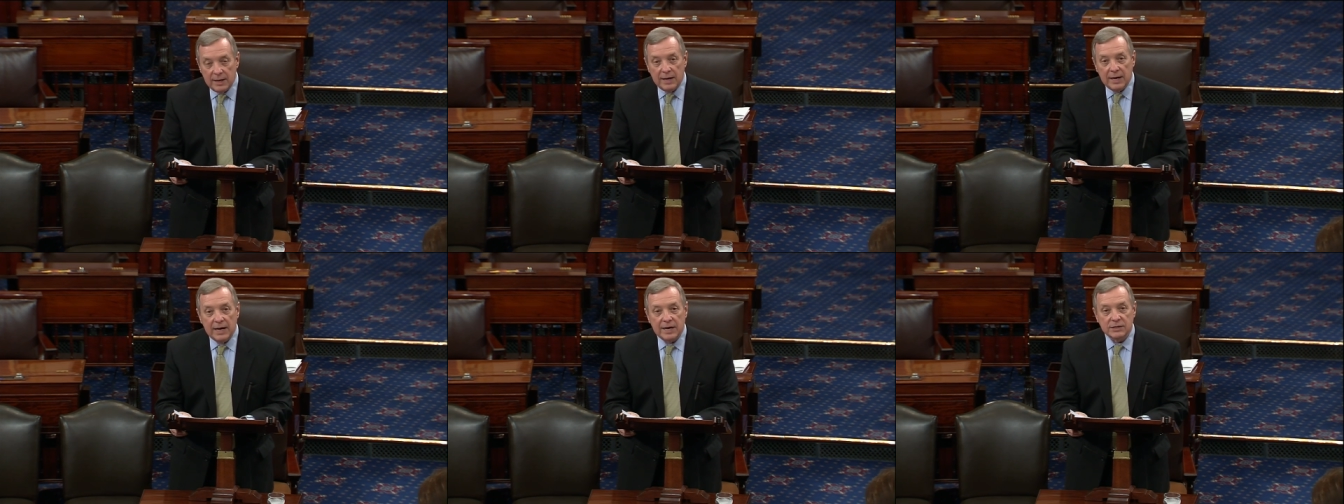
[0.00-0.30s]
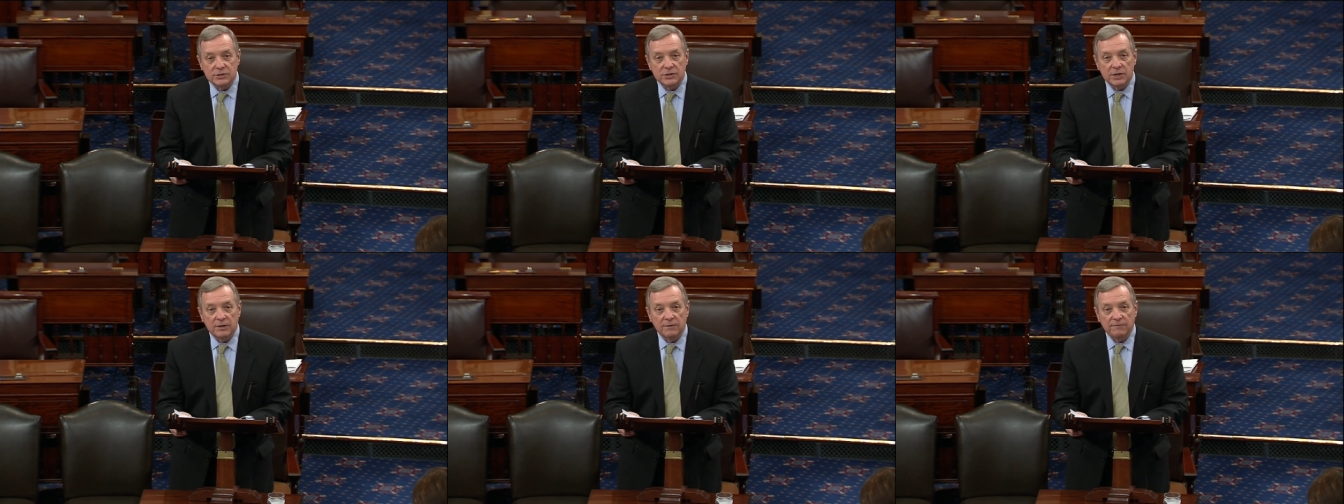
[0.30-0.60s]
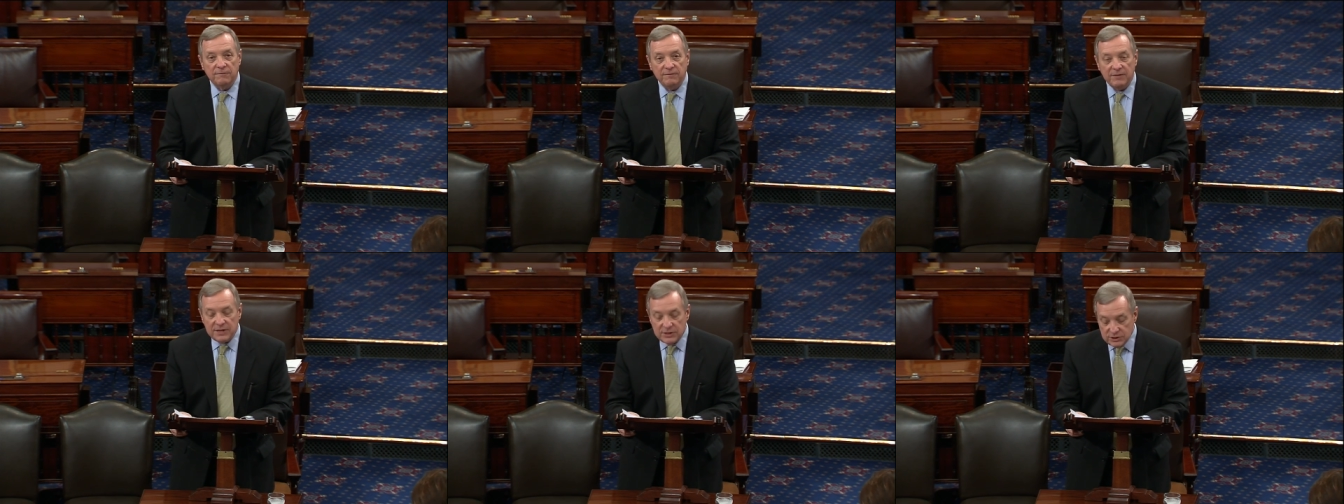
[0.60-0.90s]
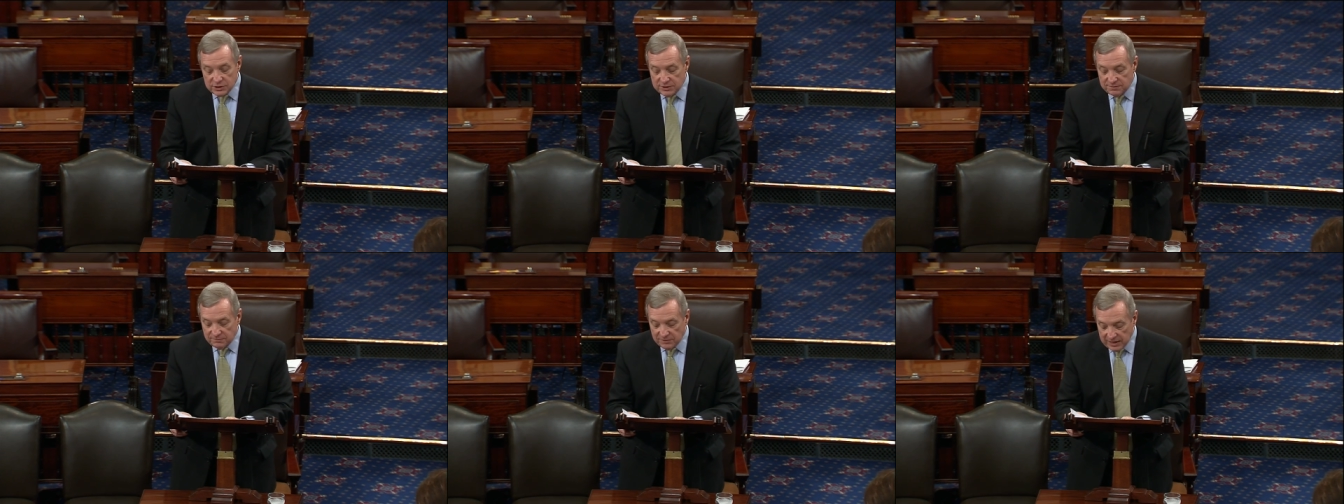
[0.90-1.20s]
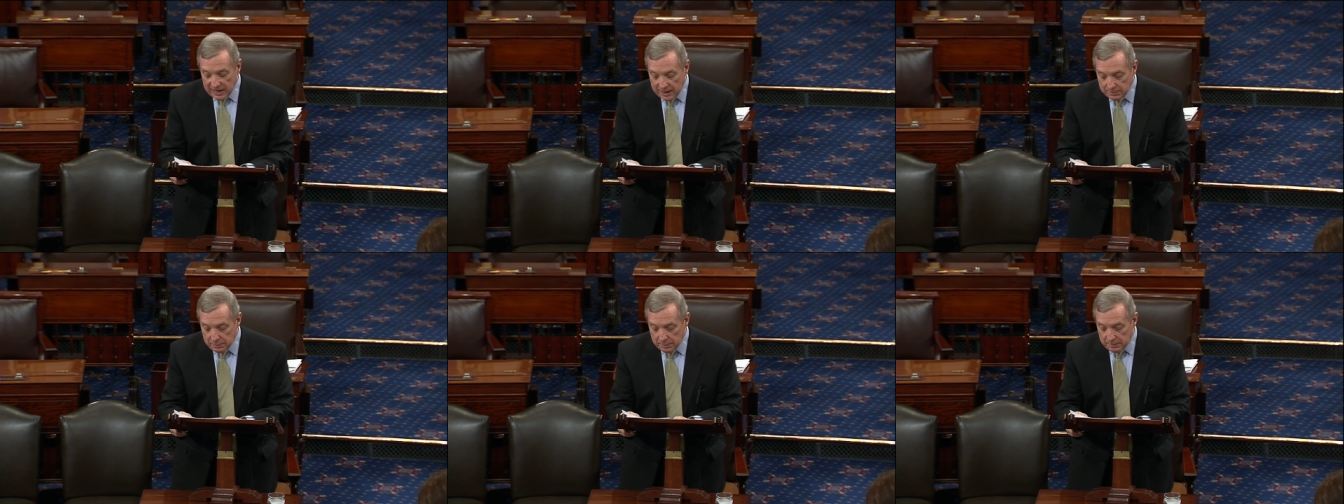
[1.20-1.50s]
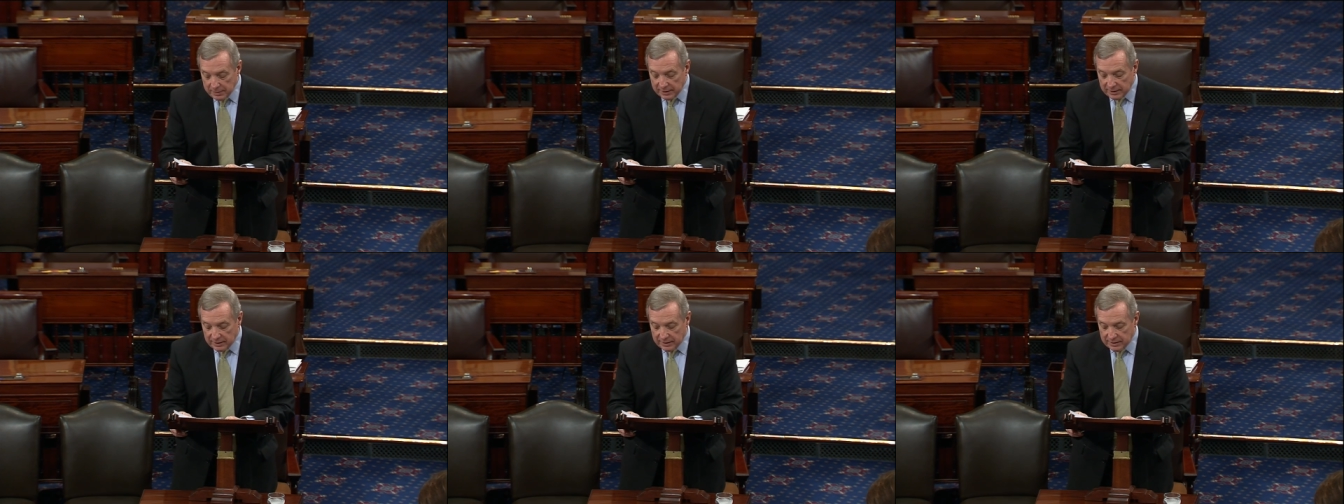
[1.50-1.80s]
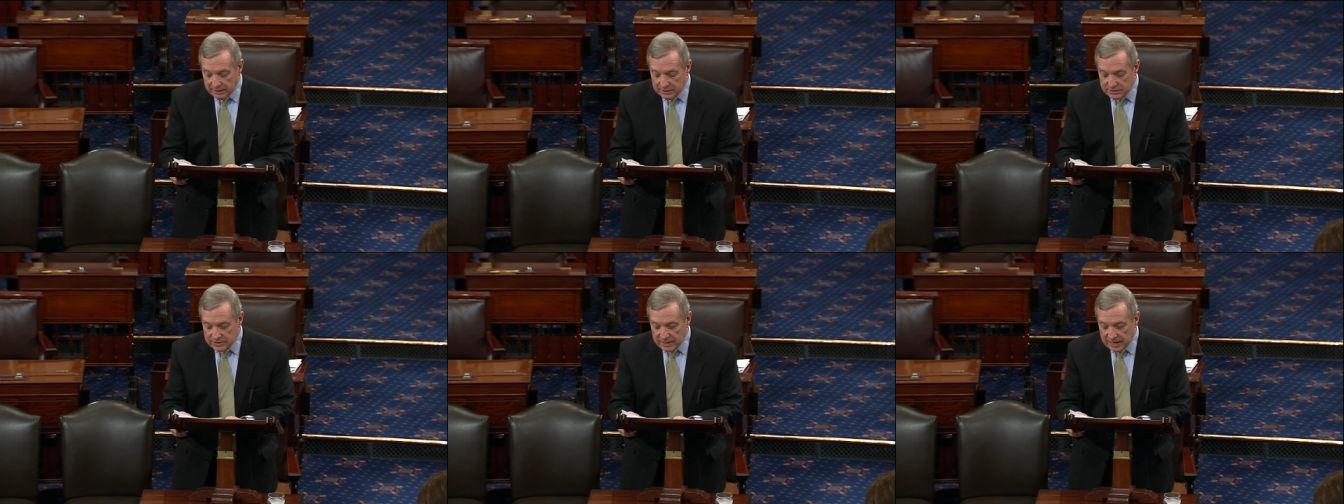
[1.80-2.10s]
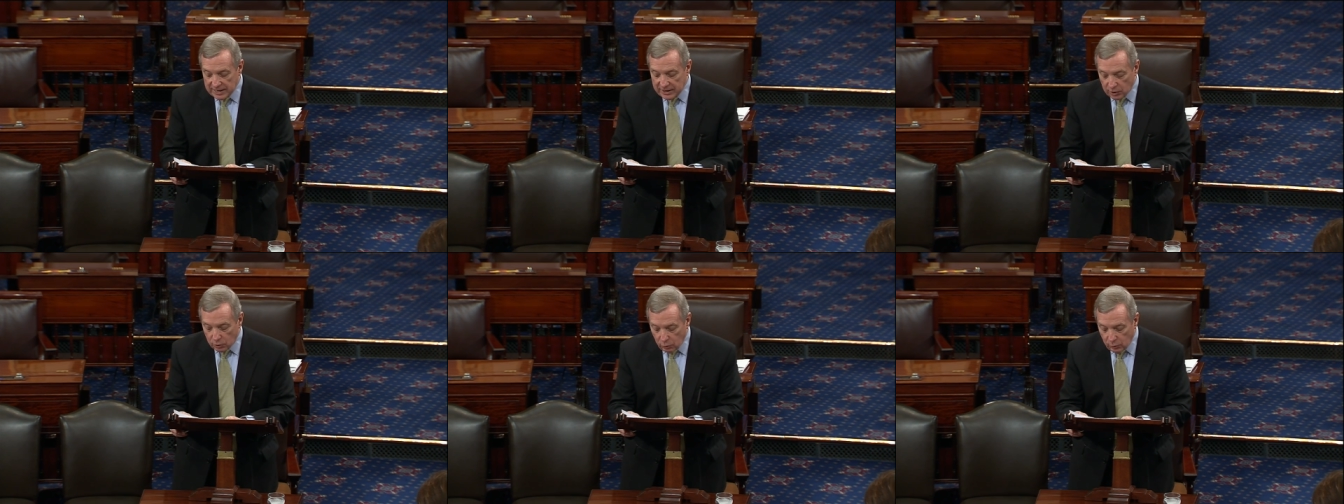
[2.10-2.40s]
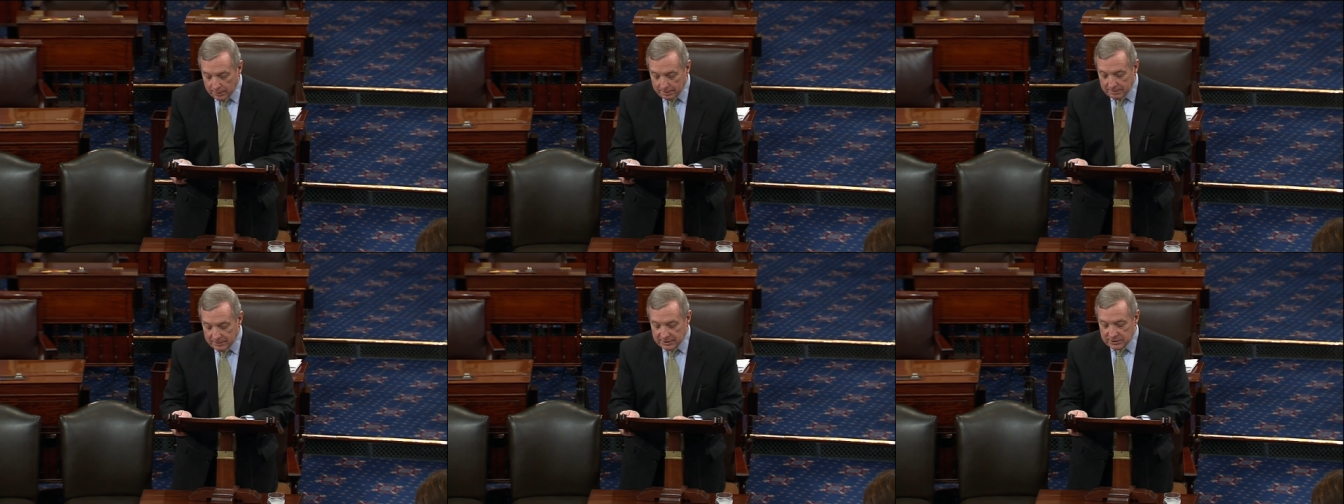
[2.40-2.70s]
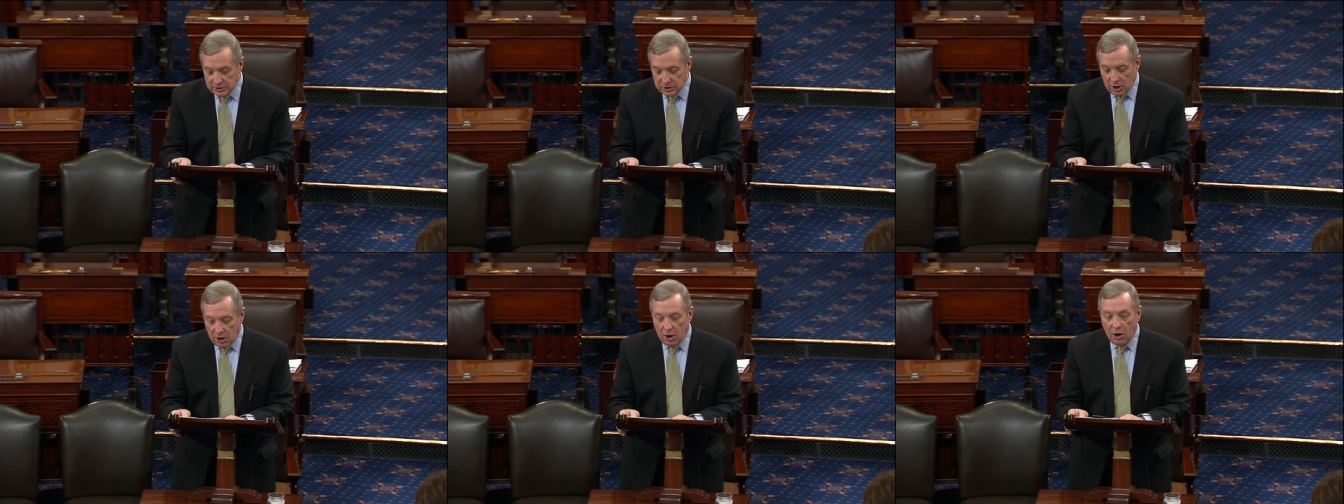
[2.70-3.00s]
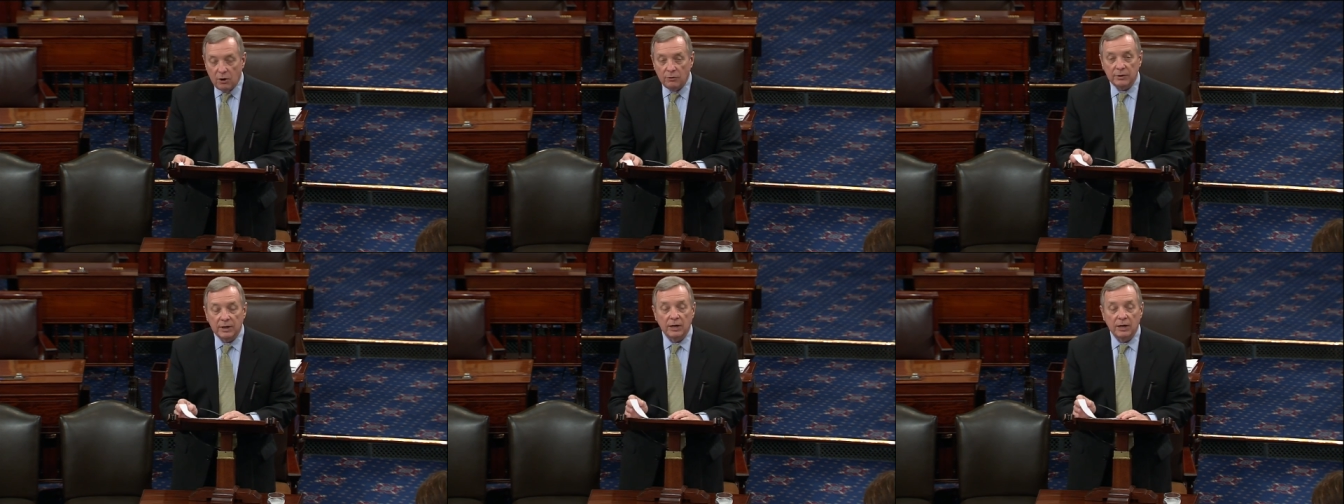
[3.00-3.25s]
has the defensive capabilities and equipment to halt